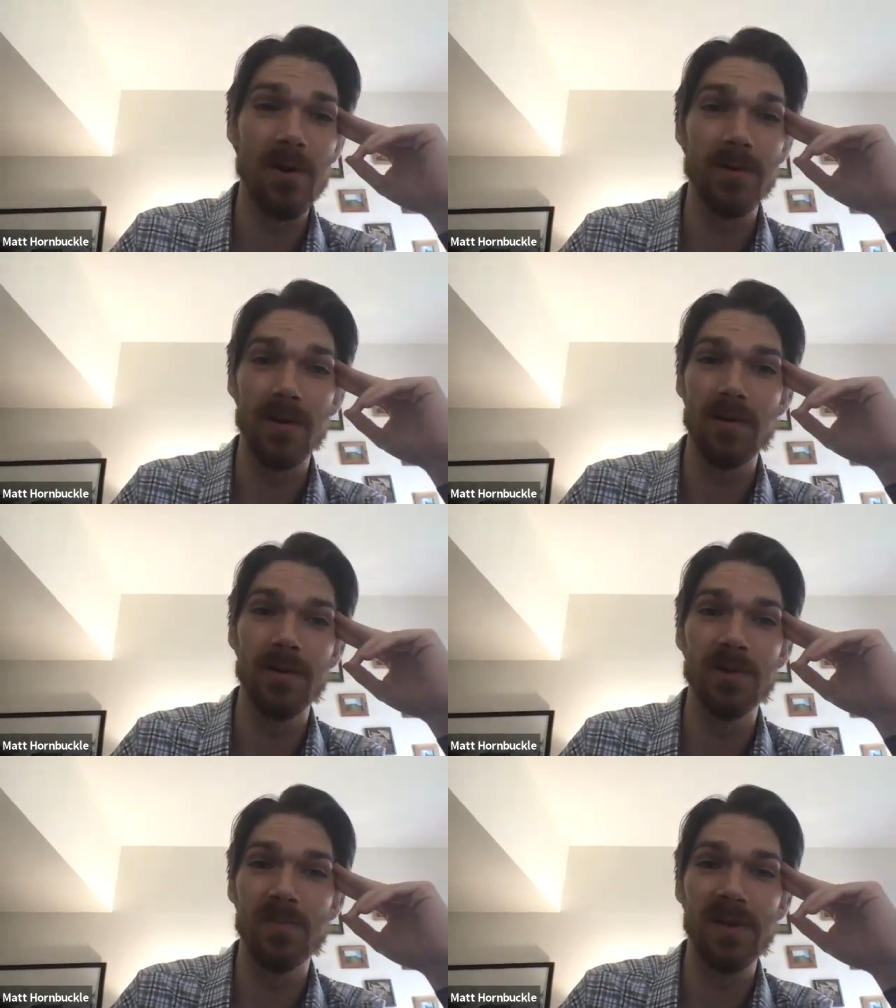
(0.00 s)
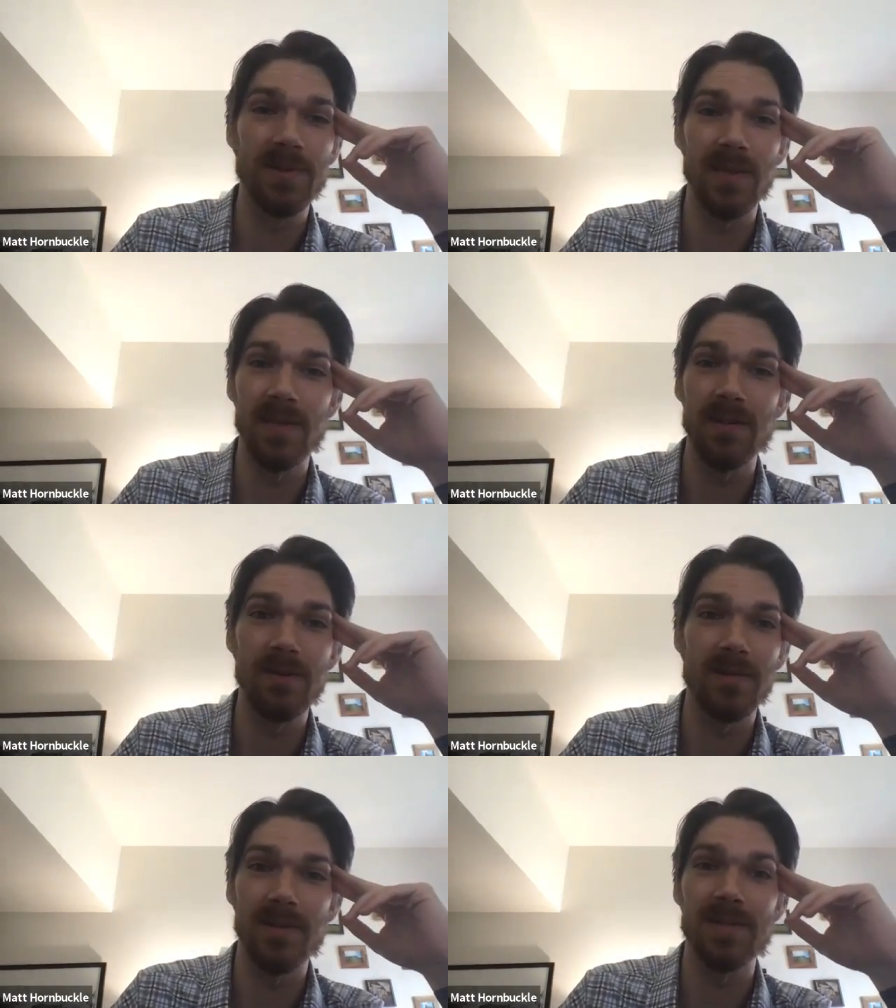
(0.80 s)
owner who's built it
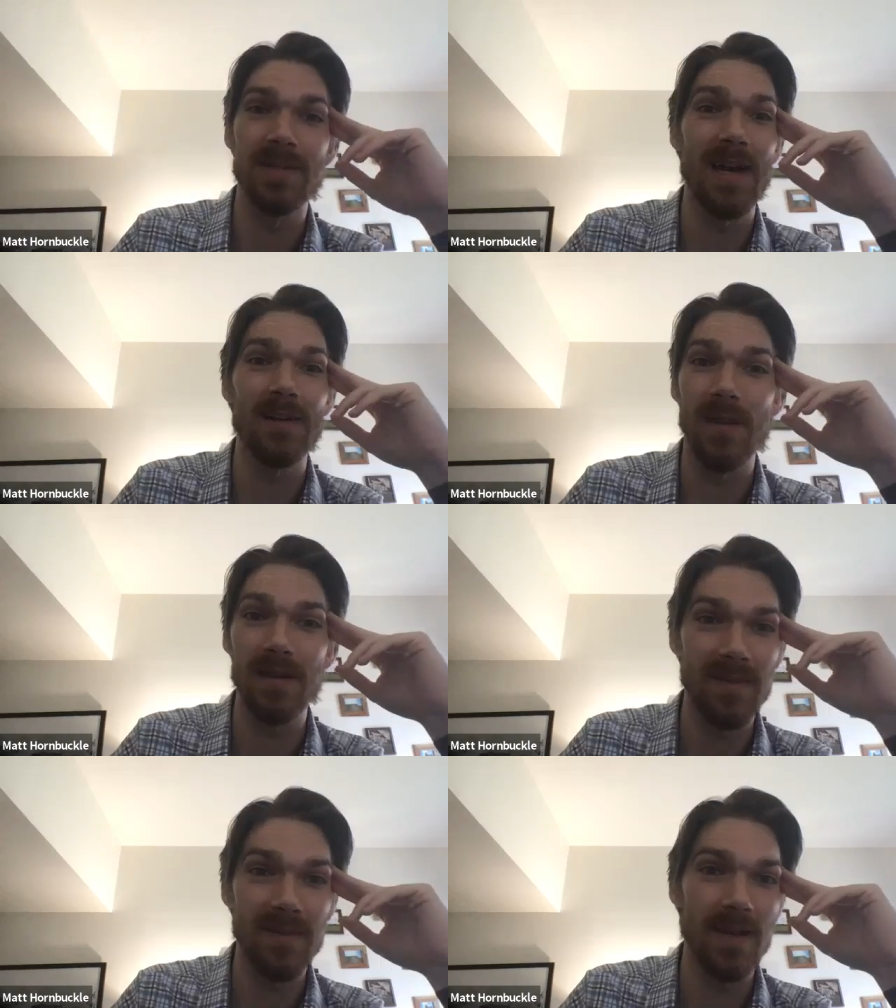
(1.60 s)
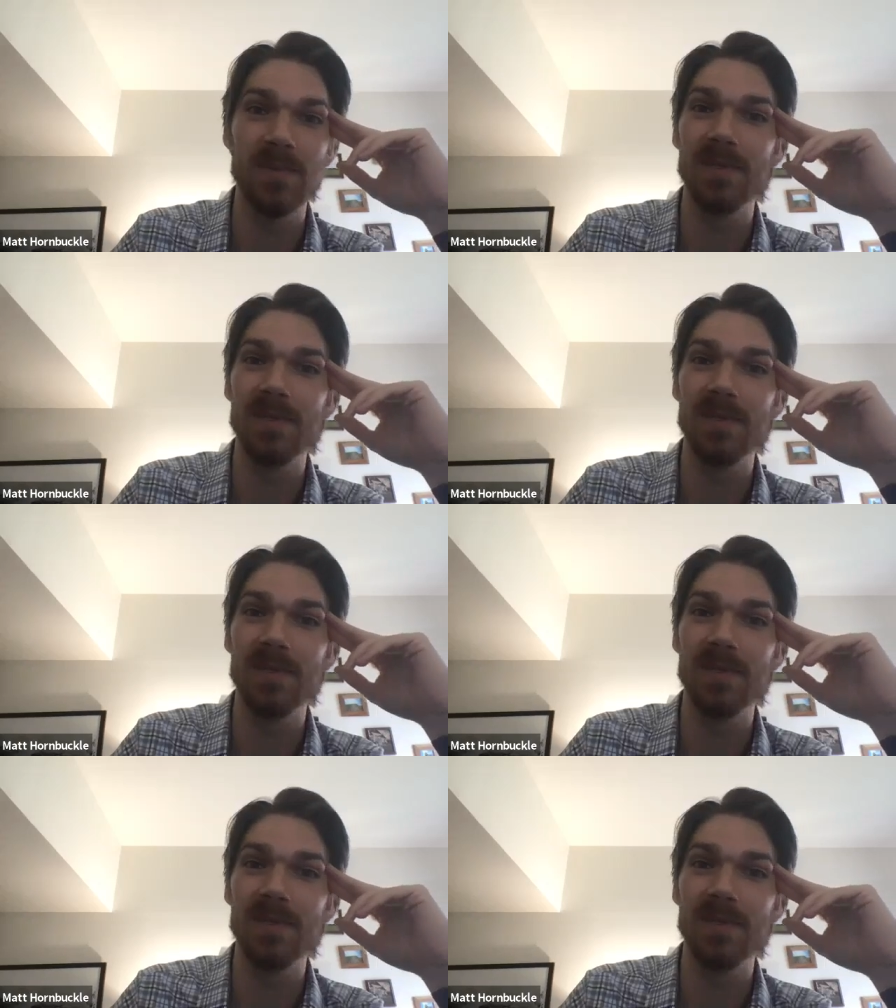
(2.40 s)
over his entire lifetime,